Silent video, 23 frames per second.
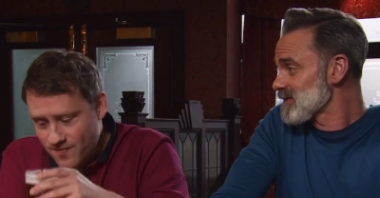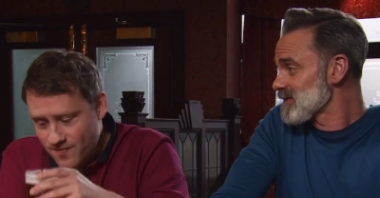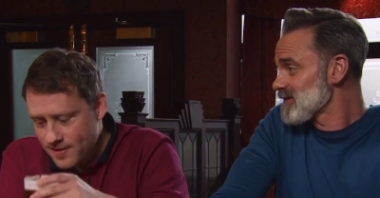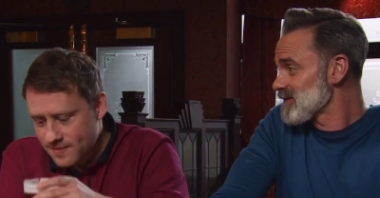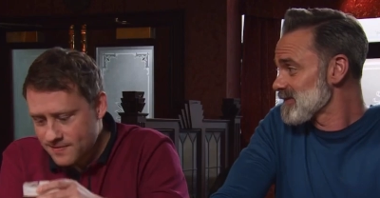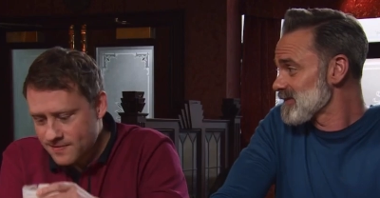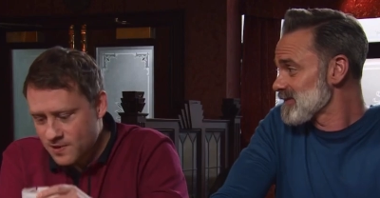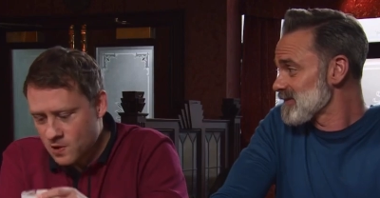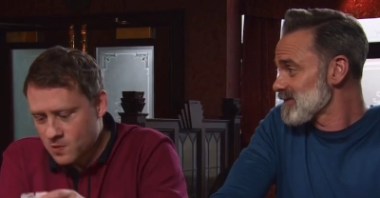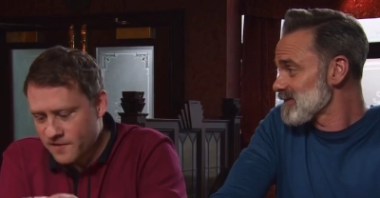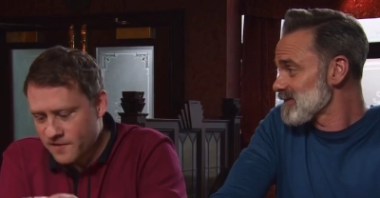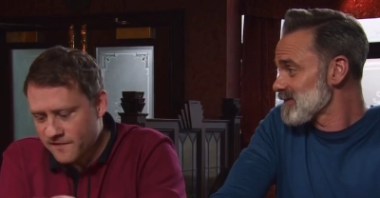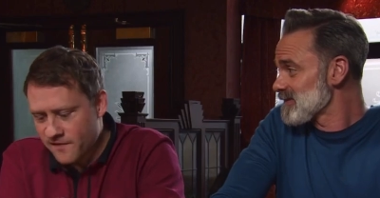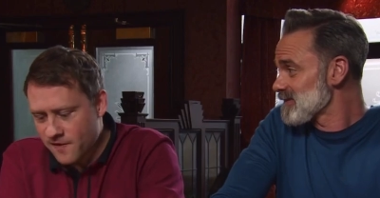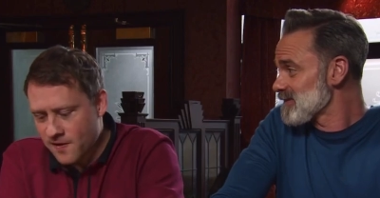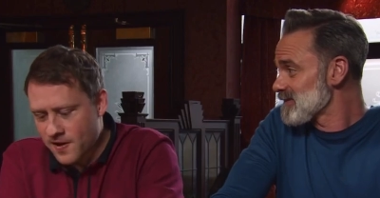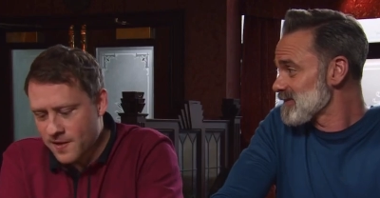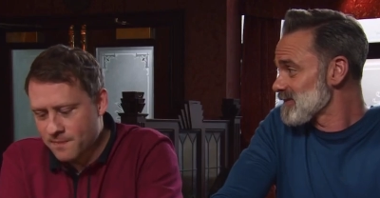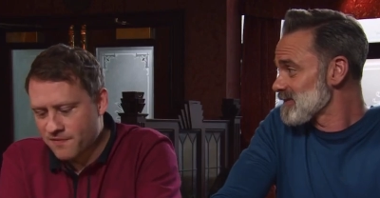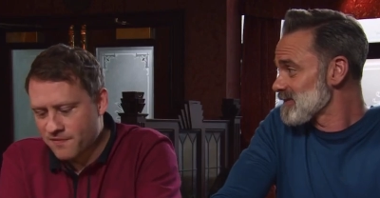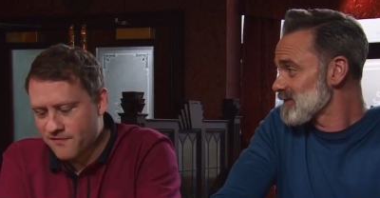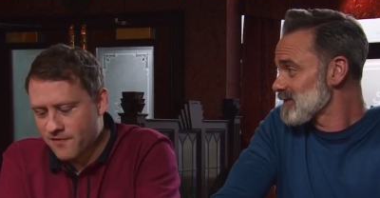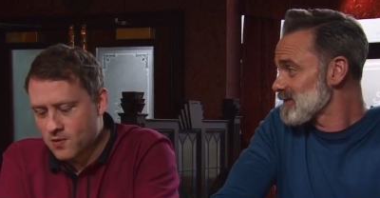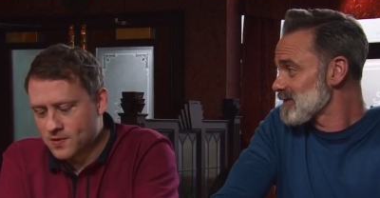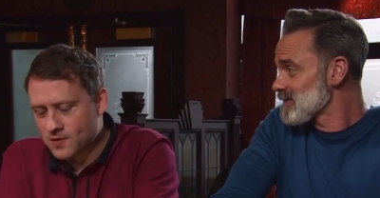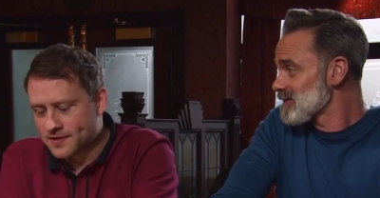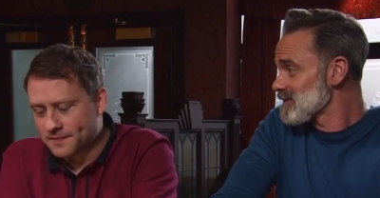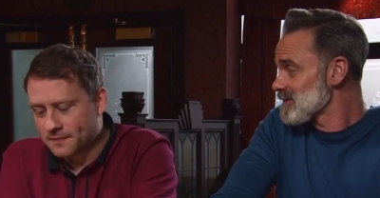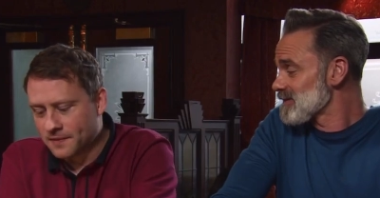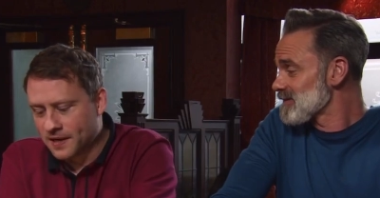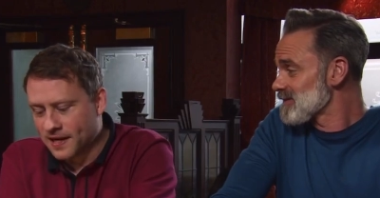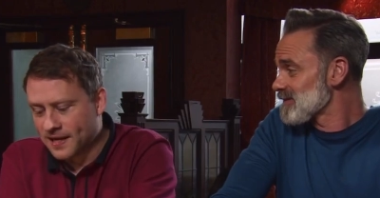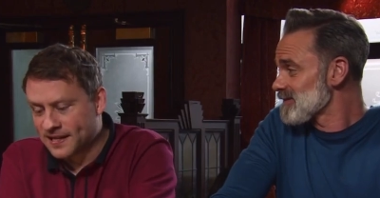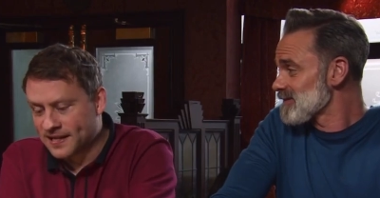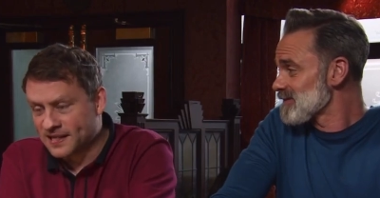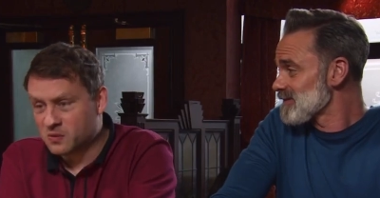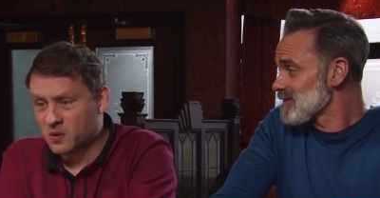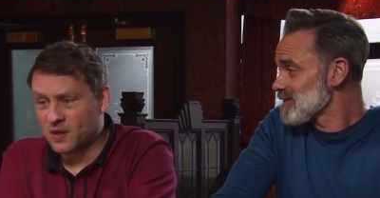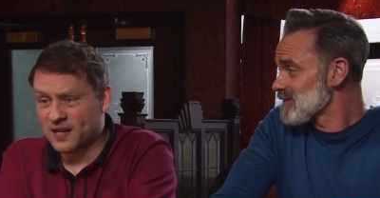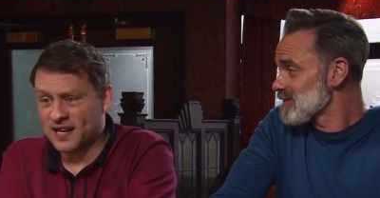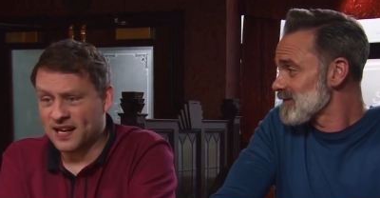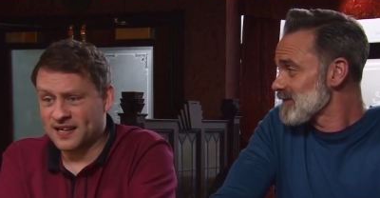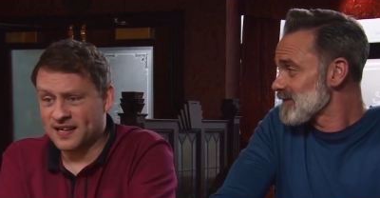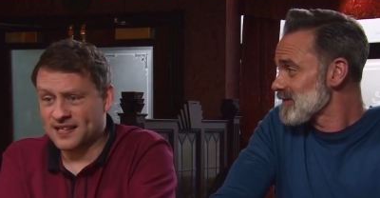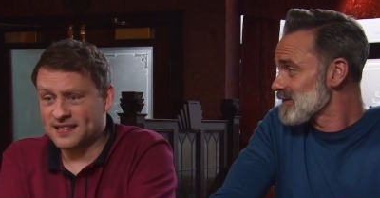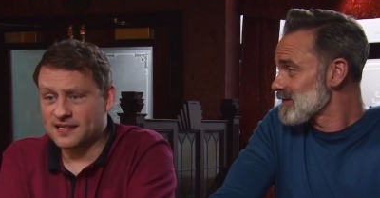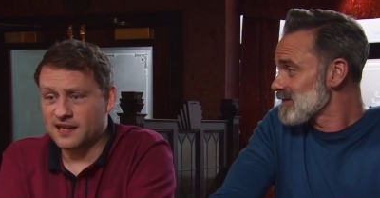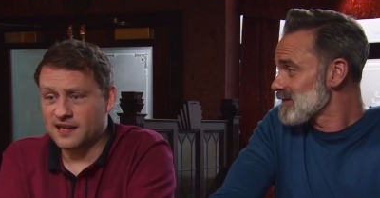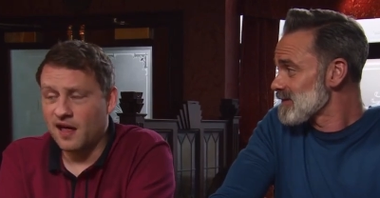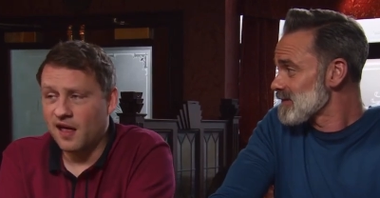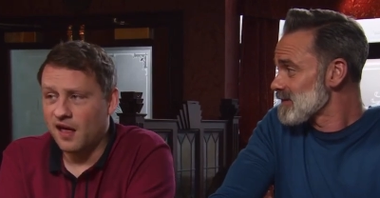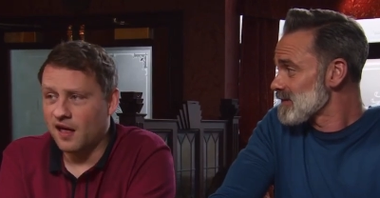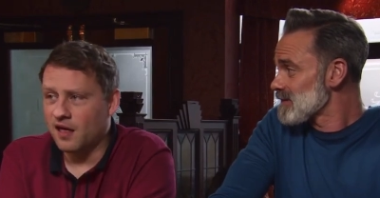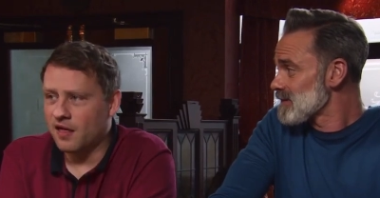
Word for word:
Speaker 1: Only thought it provokes in me is what the heck is that?